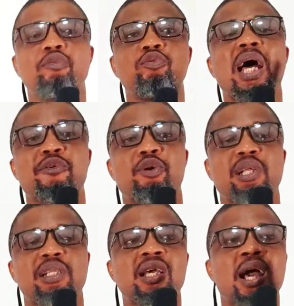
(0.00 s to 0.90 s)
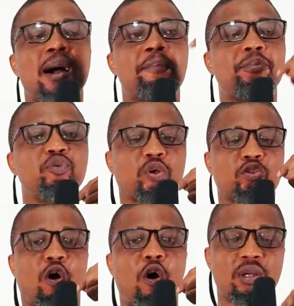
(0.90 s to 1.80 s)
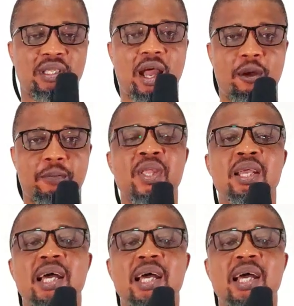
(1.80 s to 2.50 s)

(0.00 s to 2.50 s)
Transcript: you do that yawning and put your tongue down.